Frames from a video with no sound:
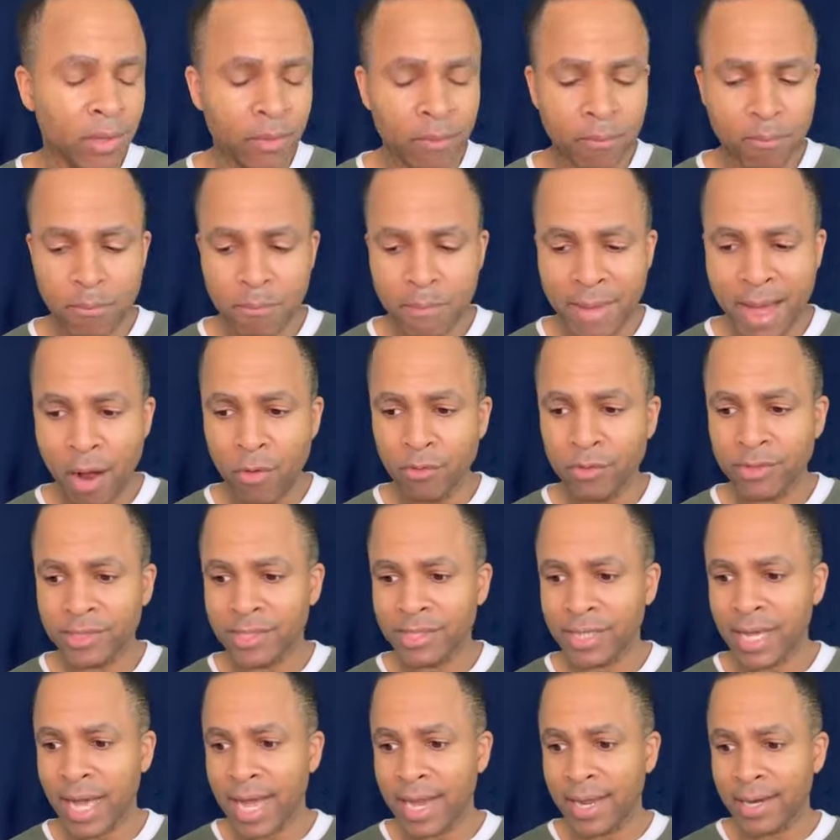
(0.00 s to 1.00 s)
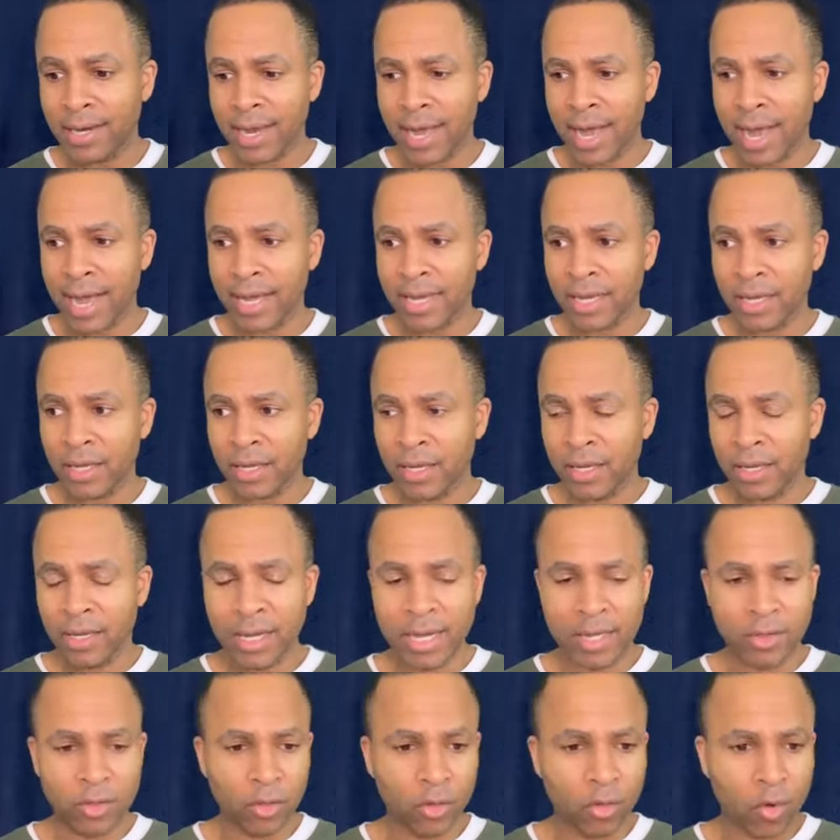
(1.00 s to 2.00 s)
Mount Sinai.
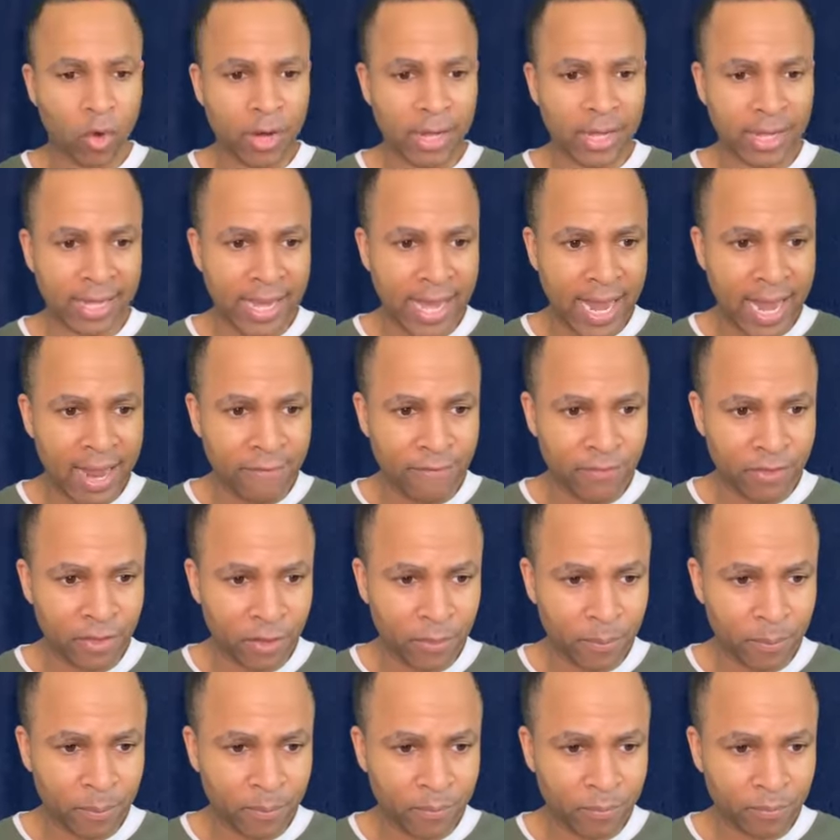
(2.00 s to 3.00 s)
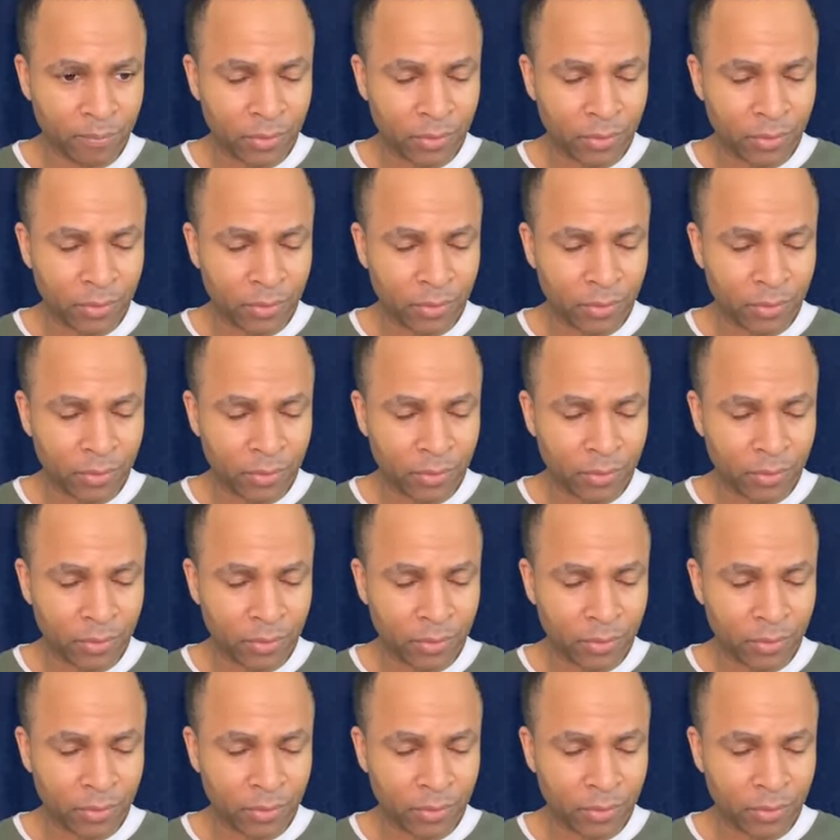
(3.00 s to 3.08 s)
And the Lord gave them.